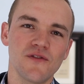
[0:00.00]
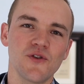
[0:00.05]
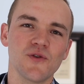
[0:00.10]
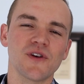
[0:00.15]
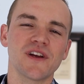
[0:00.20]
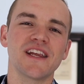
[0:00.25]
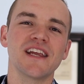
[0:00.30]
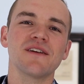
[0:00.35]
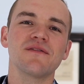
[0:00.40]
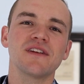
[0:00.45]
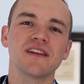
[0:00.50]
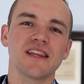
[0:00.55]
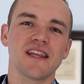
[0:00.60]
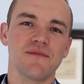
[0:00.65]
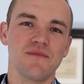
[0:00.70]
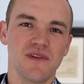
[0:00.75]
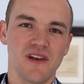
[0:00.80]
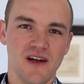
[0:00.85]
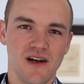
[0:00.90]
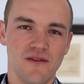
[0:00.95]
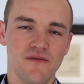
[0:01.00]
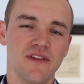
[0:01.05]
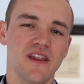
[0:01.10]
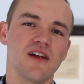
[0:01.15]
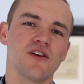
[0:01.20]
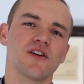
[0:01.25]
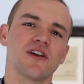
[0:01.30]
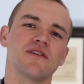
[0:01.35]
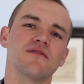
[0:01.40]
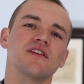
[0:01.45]
You're giving them love.
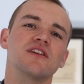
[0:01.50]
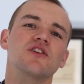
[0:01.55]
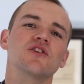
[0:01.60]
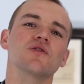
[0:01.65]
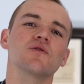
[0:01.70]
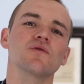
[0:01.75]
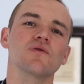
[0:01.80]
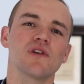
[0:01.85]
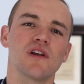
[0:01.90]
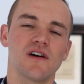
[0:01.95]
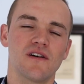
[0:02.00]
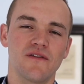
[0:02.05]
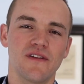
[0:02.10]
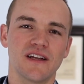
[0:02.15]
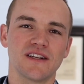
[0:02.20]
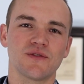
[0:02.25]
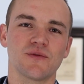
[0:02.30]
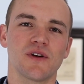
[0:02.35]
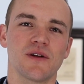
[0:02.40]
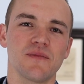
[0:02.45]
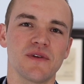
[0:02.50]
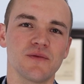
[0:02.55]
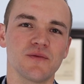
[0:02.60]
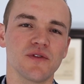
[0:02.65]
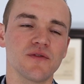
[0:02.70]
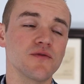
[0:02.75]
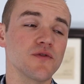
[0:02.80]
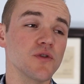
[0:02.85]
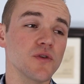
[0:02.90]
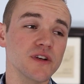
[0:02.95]
They are giving you love. That's what I mean
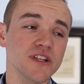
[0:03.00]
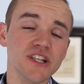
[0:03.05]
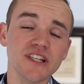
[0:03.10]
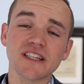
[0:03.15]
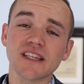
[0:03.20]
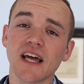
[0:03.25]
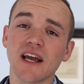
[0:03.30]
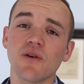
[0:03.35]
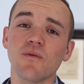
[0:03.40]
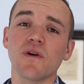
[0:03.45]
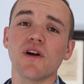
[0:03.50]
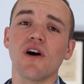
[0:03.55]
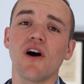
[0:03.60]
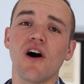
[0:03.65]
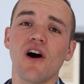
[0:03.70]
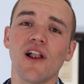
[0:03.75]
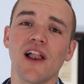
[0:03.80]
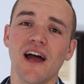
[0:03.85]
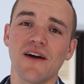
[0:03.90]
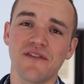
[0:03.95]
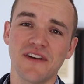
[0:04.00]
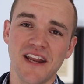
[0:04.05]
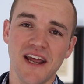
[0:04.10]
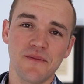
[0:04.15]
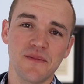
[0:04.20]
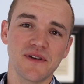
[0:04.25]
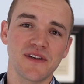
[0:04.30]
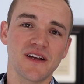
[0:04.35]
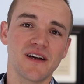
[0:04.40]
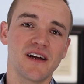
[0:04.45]
with food. Just like we all have an
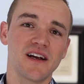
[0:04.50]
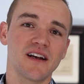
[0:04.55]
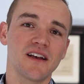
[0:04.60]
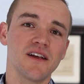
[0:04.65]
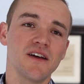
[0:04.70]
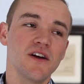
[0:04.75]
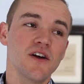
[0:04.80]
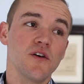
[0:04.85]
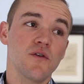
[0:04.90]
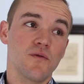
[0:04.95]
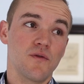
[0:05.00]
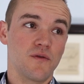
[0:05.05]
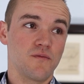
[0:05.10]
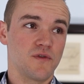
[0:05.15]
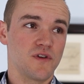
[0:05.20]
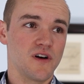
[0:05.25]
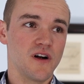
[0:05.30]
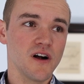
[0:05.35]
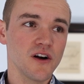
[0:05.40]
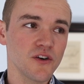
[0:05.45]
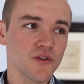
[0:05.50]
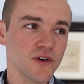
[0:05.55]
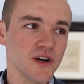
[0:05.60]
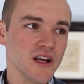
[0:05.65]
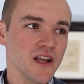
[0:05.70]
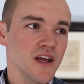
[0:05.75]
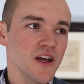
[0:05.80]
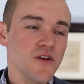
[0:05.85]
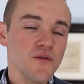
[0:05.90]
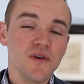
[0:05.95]
appetite. When we're
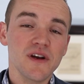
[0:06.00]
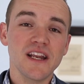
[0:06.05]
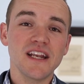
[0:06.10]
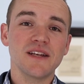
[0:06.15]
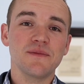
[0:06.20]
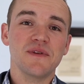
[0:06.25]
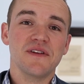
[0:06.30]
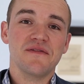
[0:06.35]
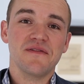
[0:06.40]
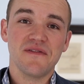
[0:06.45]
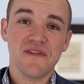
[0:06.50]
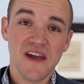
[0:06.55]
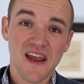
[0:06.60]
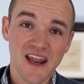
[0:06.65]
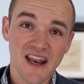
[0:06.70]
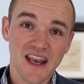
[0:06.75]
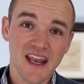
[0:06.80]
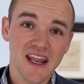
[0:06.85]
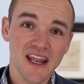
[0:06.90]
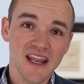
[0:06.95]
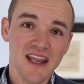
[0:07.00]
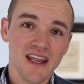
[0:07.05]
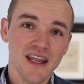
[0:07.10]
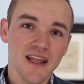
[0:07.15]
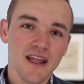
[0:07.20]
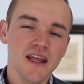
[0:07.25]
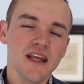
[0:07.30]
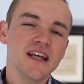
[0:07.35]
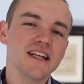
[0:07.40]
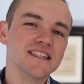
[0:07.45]
hungry, we need to be fed.
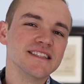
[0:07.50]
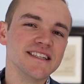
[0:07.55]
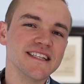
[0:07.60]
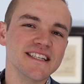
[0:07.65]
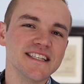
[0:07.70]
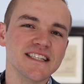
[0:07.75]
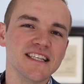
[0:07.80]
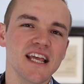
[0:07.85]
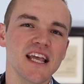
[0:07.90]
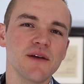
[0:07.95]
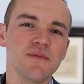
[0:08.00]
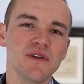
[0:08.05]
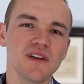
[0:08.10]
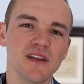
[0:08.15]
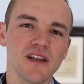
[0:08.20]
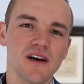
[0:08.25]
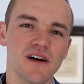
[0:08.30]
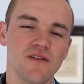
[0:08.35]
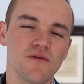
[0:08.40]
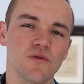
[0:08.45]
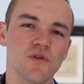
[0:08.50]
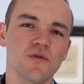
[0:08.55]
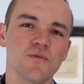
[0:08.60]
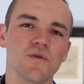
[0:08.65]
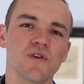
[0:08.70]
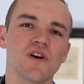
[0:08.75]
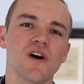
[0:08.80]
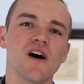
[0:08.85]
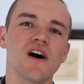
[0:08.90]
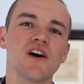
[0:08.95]
It's the same in love. When
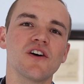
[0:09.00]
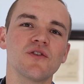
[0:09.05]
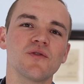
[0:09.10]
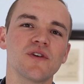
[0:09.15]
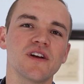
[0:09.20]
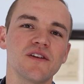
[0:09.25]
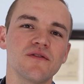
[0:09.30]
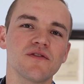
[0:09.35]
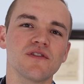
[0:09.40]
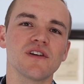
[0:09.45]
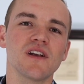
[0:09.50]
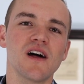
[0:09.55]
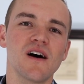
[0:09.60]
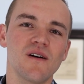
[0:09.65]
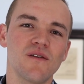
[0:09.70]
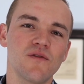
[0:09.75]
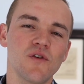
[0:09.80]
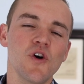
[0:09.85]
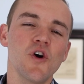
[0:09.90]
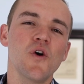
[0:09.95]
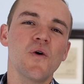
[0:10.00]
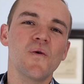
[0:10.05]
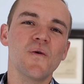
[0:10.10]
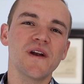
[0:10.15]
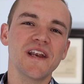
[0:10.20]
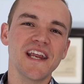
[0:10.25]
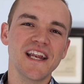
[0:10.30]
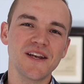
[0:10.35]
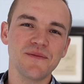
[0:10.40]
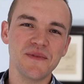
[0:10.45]
we're hungry for love,
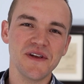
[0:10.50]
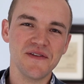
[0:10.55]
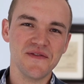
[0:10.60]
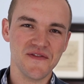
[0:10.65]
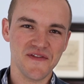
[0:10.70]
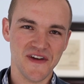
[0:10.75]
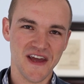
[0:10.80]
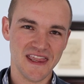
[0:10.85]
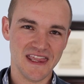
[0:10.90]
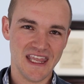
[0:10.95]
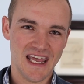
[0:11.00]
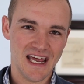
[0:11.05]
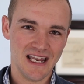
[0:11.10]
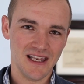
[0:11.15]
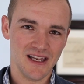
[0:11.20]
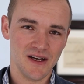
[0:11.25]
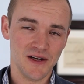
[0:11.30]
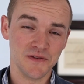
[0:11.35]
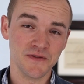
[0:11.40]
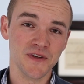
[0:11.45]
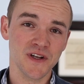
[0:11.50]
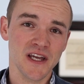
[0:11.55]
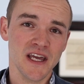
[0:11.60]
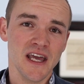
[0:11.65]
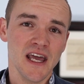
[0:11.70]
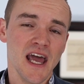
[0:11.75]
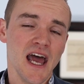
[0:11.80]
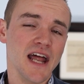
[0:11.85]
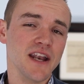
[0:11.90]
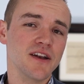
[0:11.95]
we need to be fed that love.
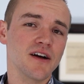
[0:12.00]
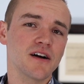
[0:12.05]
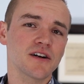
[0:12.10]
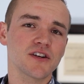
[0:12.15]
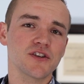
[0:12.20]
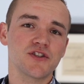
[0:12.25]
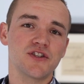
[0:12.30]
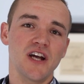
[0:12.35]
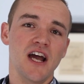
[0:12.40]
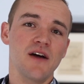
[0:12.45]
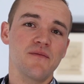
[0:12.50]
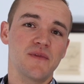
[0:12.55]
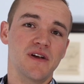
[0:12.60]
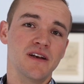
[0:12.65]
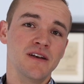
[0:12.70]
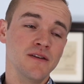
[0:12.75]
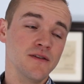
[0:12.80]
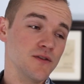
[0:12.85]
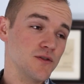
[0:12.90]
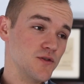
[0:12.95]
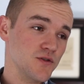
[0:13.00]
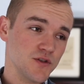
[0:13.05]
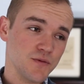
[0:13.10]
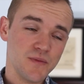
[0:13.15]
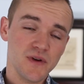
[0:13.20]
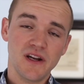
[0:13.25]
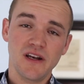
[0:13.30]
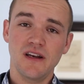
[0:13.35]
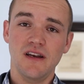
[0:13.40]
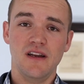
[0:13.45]
And Dr. Chapman, who's
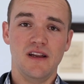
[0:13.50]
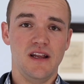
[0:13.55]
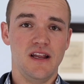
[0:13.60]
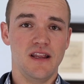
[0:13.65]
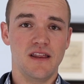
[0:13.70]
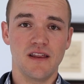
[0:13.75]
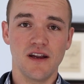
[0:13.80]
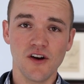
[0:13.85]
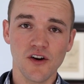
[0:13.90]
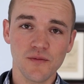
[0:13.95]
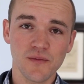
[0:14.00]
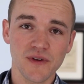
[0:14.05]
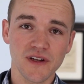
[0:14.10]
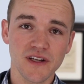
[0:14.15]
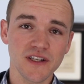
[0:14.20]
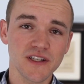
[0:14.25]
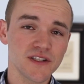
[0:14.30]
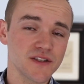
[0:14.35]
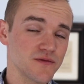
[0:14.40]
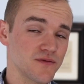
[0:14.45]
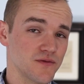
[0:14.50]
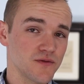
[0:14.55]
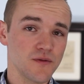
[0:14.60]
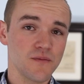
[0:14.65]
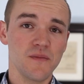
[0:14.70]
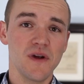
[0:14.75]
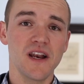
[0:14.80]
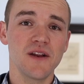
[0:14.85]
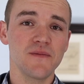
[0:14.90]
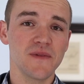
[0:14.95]
been a therapist for
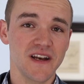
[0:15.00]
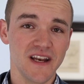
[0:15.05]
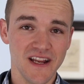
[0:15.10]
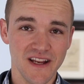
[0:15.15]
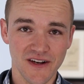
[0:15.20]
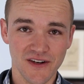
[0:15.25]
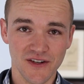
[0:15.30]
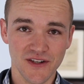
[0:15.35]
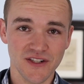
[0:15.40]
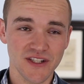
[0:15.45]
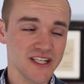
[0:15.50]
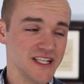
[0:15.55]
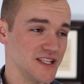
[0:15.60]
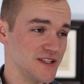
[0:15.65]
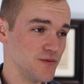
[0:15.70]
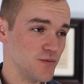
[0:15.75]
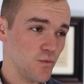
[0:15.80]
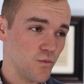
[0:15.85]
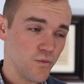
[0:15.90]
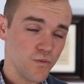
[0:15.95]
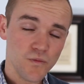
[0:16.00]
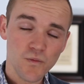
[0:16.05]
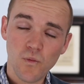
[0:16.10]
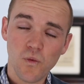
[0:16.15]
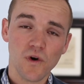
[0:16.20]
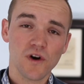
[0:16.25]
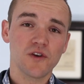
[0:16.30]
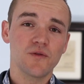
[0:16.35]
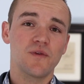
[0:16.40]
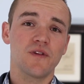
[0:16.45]
many, many years, he's
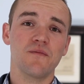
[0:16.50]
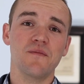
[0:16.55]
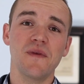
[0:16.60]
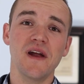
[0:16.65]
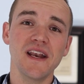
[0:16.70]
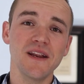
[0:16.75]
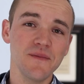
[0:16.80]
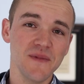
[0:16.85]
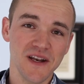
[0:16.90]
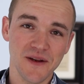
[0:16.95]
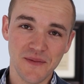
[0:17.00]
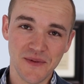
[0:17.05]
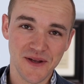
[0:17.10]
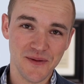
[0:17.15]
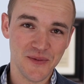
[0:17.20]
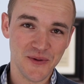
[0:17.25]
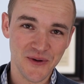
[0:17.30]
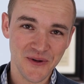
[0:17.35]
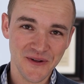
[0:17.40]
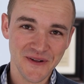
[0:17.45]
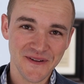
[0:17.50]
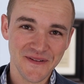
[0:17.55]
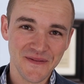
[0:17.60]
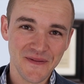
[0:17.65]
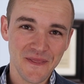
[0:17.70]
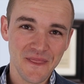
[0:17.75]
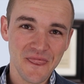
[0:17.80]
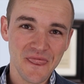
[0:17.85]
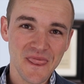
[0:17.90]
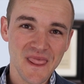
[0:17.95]
worked with many, many people,
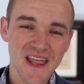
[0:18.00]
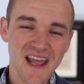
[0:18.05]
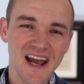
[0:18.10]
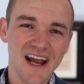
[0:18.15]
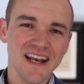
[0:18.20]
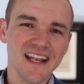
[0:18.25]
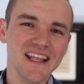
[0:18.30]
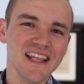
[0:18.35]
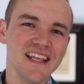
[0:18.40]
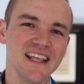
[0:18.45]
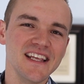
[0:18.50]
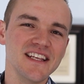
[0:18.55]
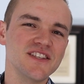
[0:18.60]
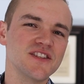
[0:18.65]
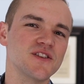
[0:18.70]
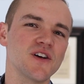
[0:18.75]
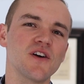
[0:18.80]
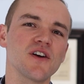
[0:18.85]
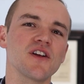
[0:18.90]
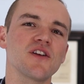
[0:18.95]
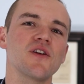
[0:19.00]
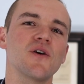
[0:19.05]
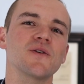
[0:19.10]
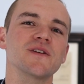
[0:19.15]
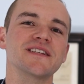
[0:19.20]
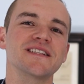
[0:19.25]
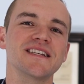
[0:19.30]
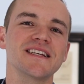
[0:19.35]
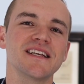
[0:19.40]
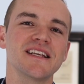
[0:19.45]
and he started
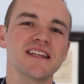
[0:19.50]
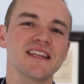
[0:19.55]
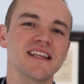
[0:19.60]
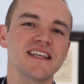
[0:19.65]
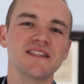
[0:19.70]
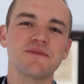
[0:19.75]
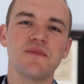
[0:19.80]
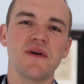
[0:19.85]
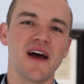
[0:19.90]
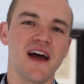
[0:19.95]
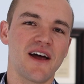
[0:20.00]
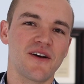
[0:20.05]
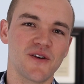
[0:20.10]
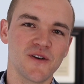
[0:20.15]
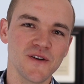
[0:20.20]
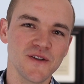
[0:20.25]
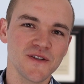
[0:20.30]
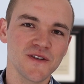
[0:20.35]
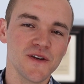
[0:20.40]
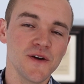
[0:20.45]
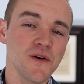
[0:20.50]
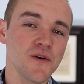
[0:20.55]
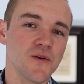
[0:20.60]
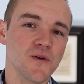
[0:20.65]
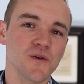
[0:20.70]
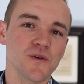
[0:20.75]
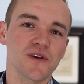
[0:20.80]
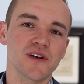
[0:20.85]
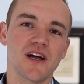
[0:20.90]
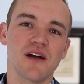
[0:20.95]
noticing these patterns
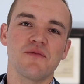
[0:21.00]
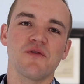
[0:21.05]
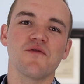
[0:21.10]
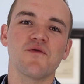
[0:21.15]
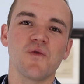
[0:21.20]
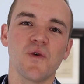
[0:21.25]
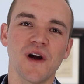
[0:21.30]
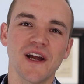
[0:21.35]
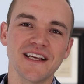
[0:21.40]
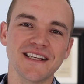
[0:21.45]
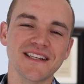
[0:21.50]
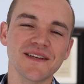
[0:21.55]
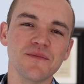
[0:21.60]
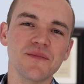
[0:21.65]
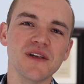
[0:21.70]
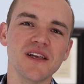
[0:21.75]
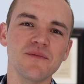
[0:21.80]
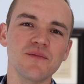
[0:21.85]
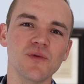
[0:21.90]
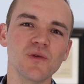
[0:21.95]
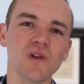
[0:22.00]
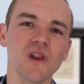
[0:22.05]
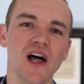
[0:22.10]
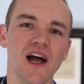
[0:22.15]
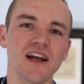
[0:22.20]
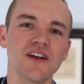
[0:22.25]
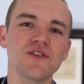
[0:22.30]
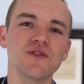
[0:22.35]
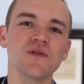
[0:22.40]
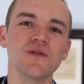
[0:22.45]
or type of ways that people
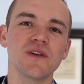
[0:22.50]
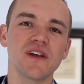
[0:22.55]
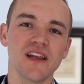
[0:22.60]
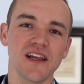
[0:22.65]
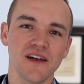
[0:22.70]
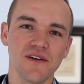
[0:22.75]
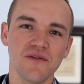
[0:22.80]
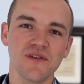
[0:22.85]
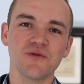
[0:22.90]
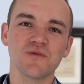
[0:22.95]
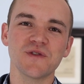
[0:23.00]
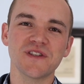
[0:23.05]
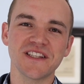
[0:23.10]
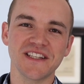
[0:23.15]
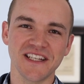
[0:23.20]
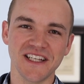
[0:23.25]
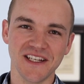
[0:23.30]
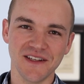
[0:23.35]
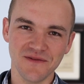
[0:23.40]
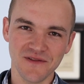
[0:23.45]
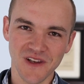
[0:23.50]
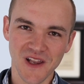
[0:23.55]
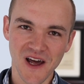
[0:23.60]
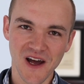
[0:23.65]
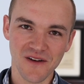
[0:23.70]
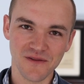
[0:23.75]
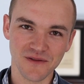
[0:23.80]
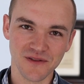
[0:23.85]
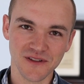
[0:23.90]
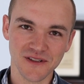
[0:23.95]
like to give and receive
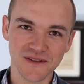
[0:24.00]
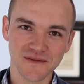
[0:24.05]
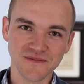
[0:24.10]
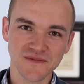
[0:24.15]
love.